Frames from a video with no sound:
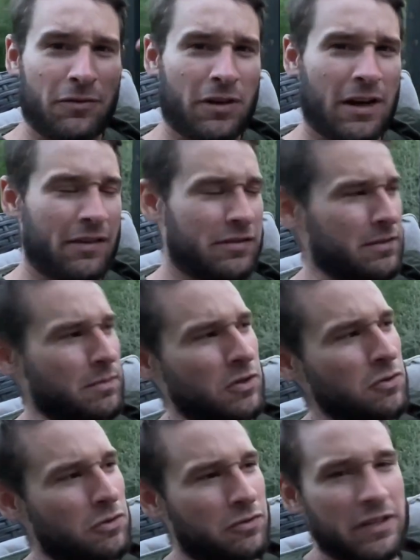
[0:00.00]
We'll have some
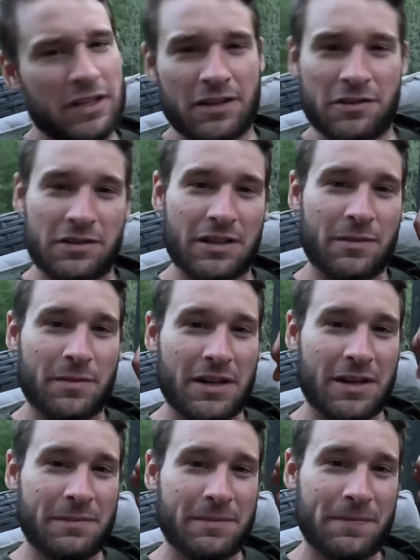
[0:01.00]
cool videos coming
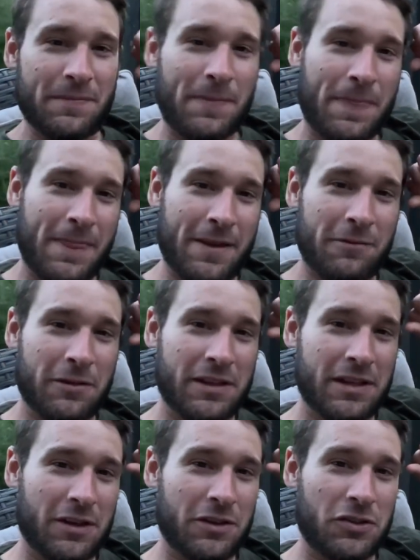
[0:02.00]
up with
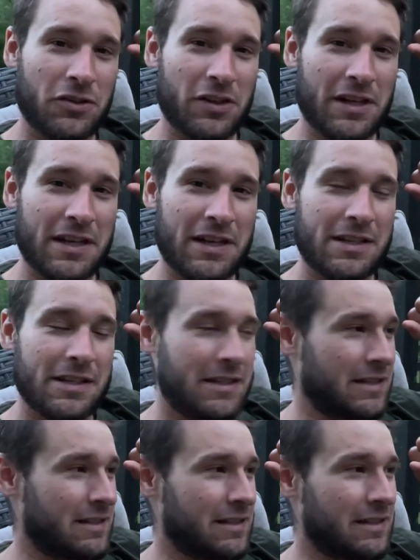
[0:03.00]
the ultralight.
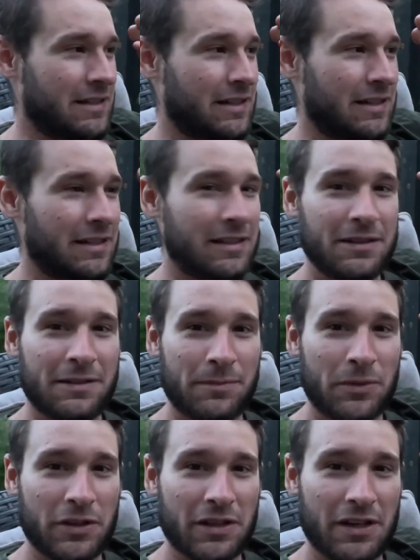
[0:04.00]

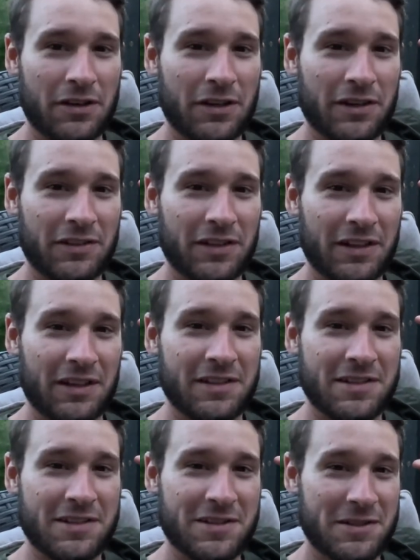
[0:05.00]
Pretty interesting
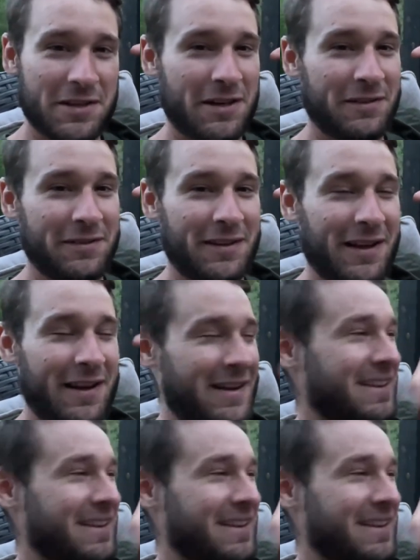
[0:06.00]
stuff that